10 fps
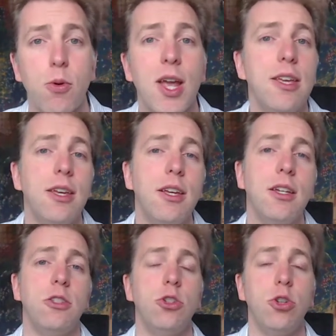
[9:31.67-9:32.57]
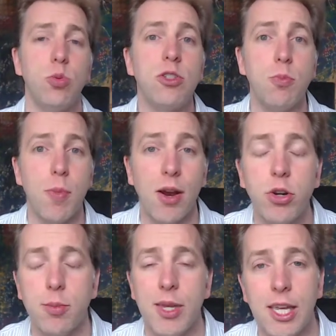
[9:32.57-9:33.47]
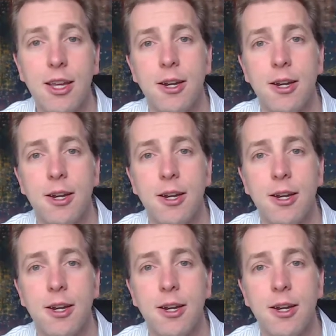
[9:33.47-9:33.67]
"Hey, do you want to marry me?"